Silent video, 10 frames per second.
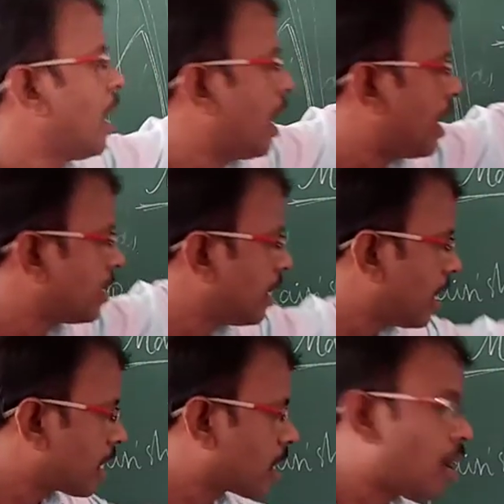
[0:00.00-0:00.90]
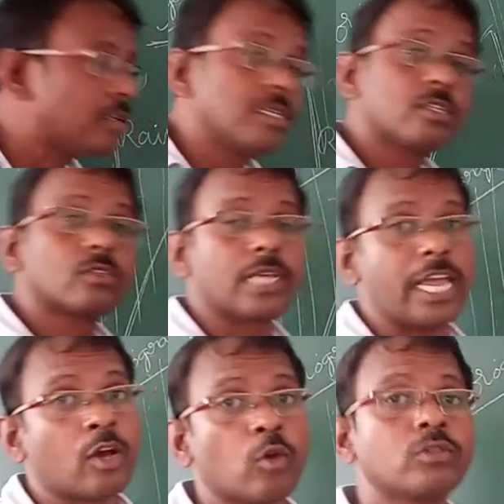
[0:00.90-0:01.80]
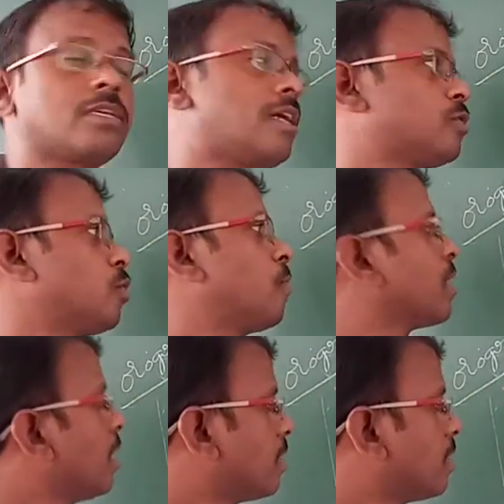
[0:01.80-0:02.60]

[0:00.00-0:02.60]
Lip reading: and they are causes to cyclones also.